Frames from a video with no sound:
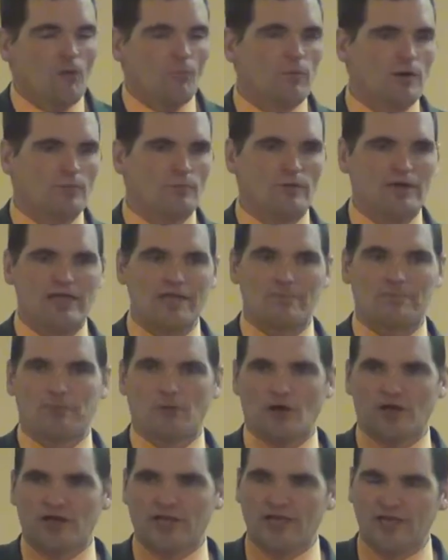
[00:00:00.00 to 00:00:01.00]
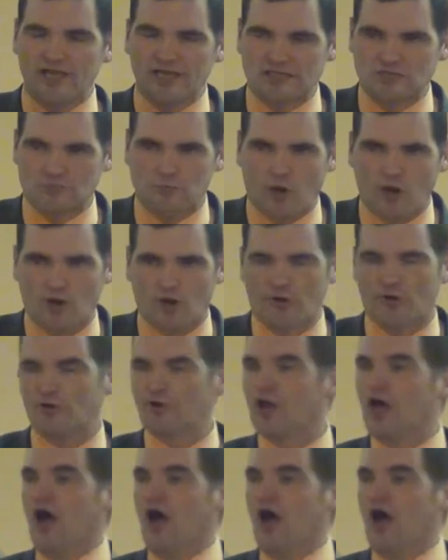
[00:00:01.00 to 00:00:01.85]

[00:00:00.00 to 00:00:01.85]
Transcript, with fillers: When we put his word